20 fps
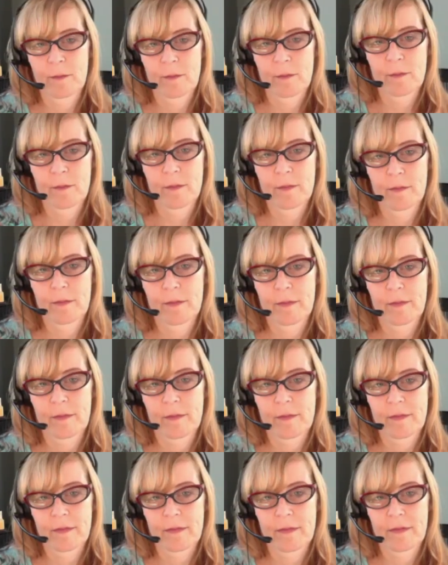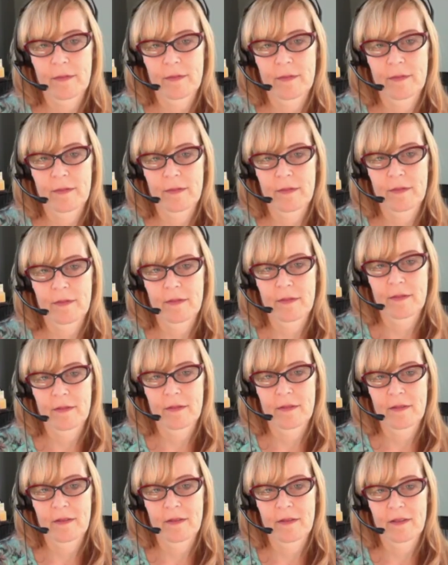done and help manage
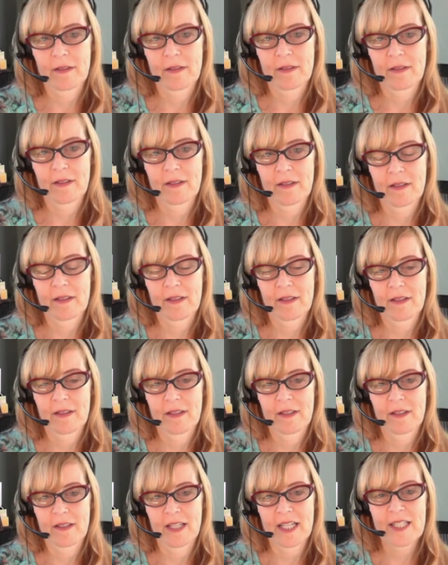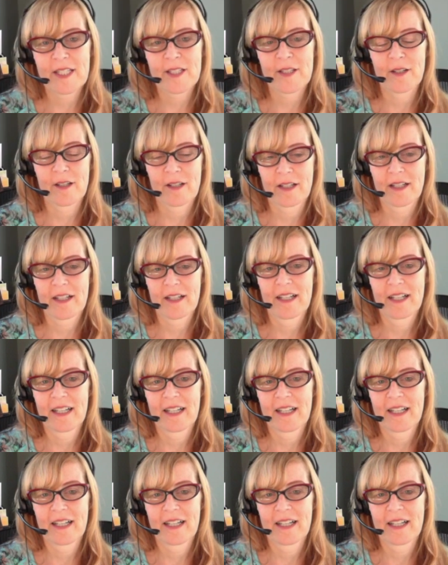herself a little bit more efficiently.